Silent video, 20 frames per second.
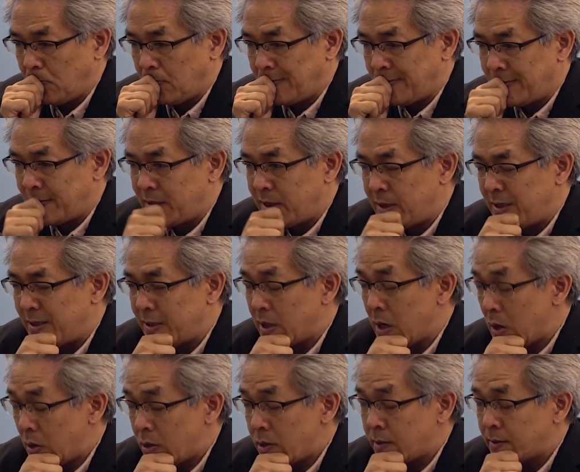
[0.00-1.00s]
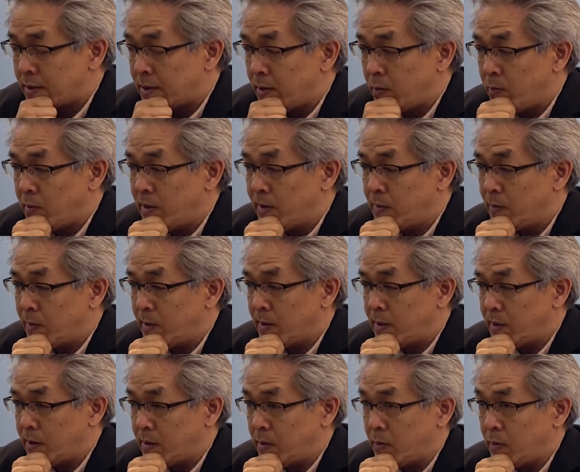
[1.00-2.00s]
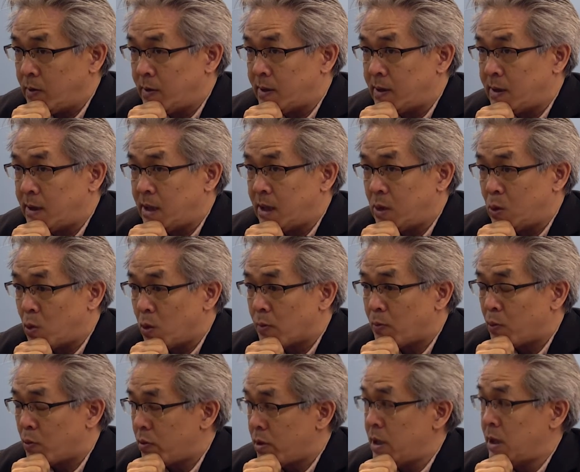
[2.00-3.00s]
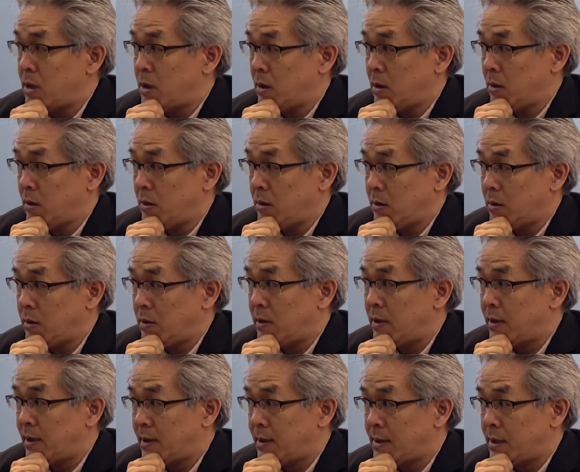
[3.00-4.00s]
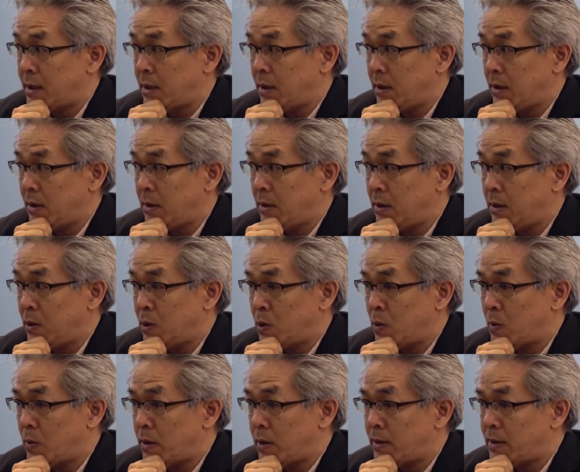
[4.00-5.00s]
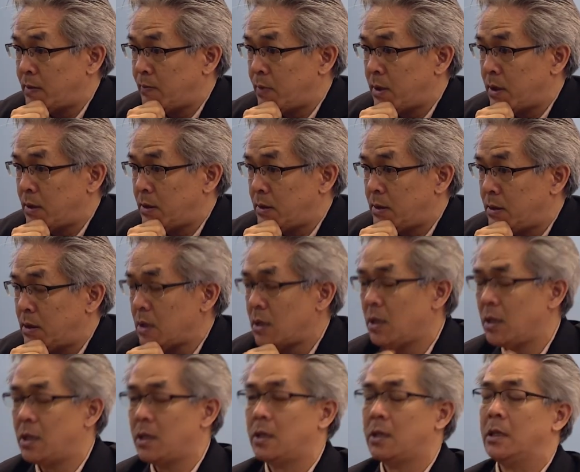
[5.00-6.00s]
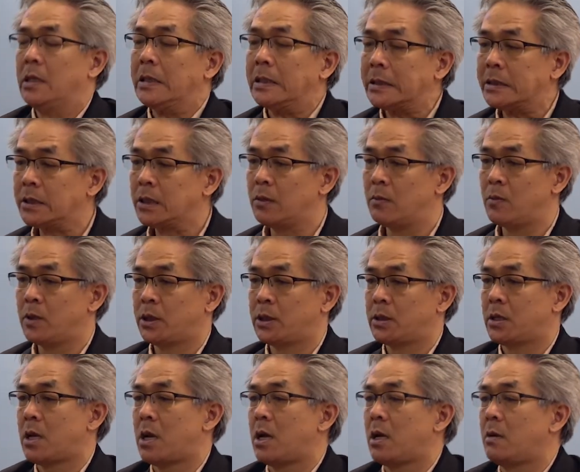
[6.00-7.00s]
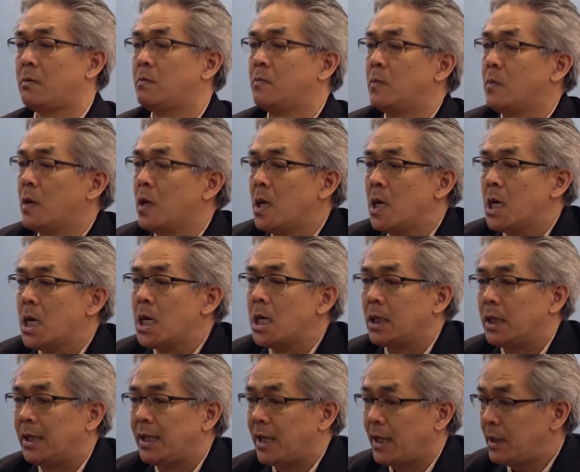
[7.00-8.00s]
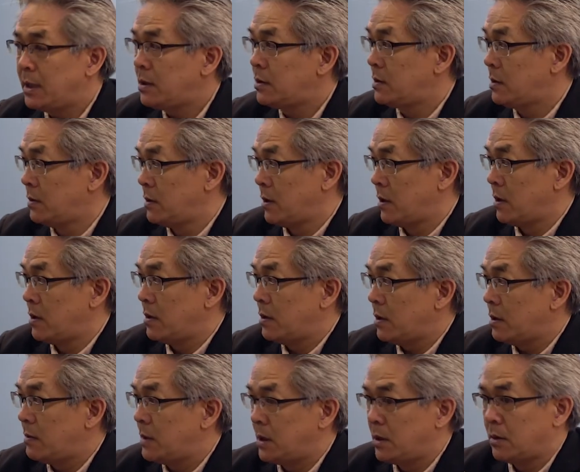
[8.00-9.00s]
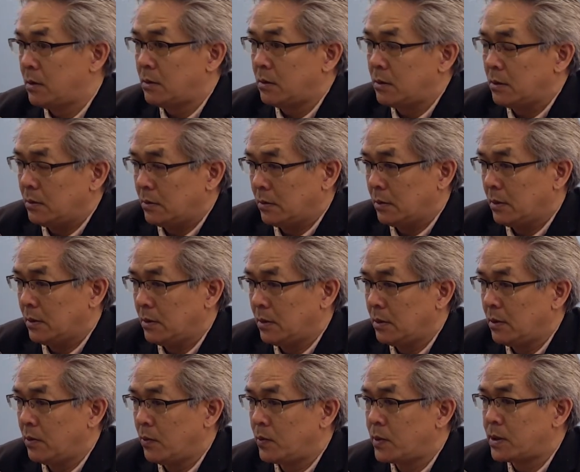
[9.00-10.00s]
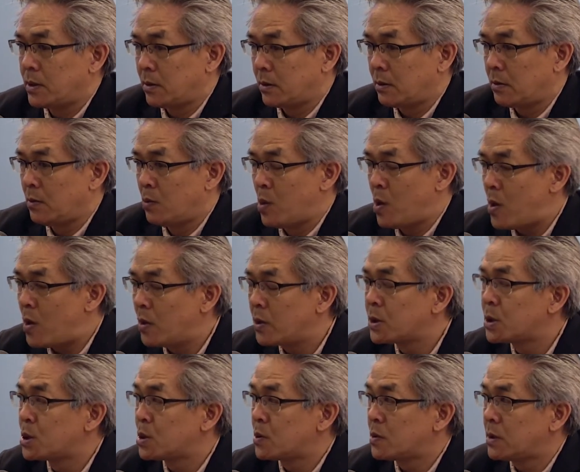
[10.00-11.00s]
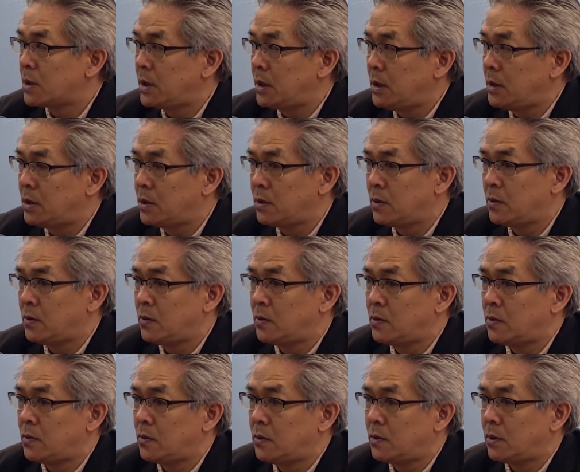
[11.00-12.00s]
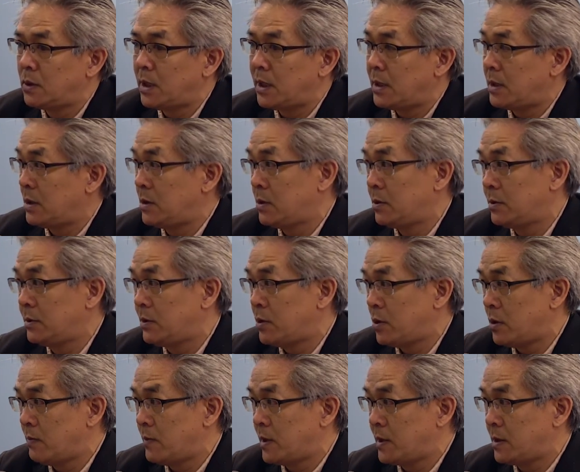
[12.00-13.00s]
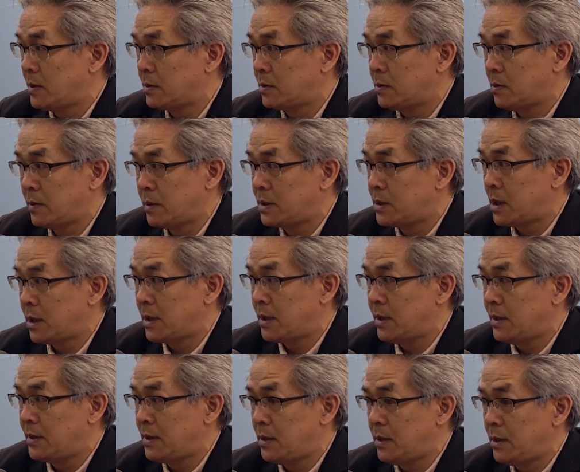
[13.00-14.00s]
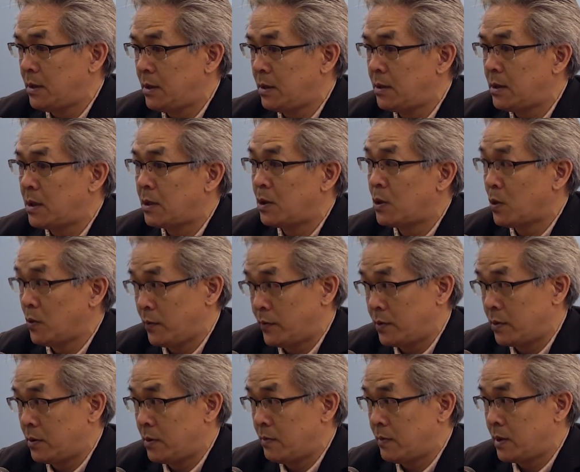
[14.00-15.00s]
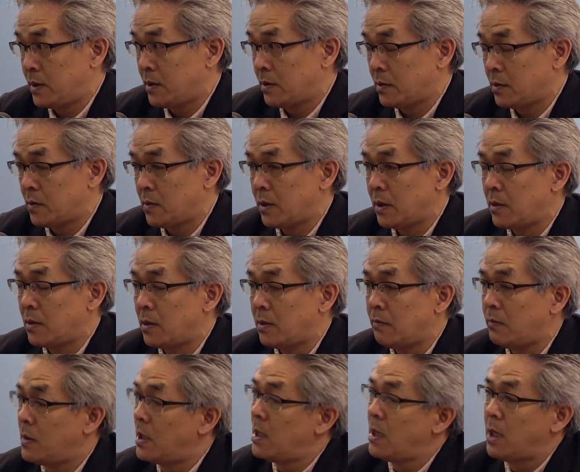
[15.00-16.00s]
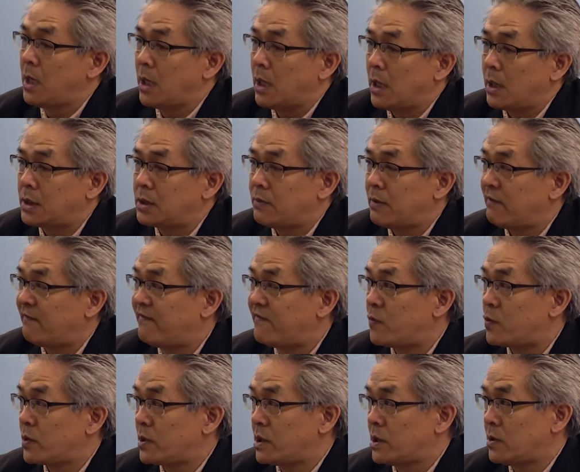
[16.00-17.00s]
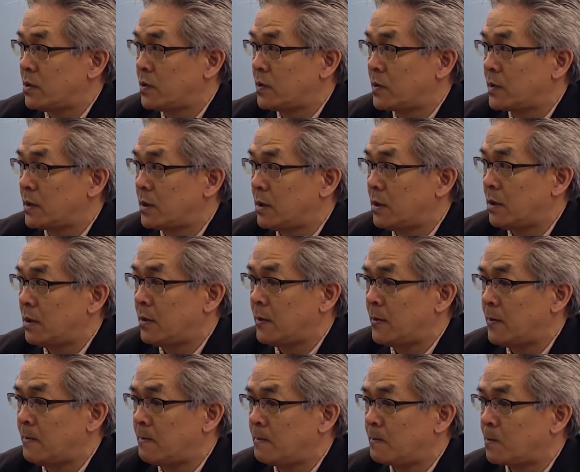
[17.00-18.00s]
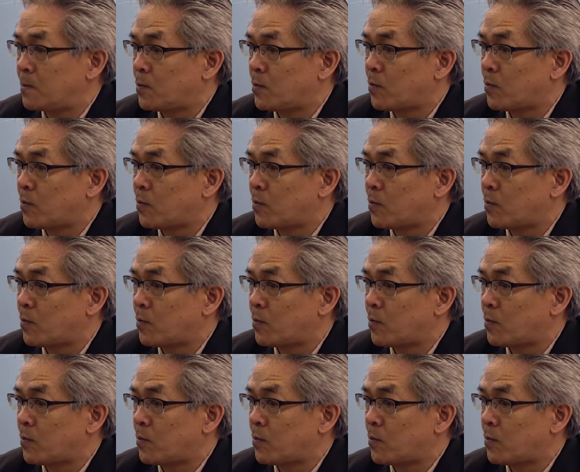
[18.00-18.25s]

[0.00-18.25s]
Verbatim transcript: the hardest thing was was was the corporation, and like I say, you know, I spent uh, so much time getting to there. I mean, it was a long journey to get into Dartmouth Business School. It's not easy, and then go through the business school, and then I spent four years um,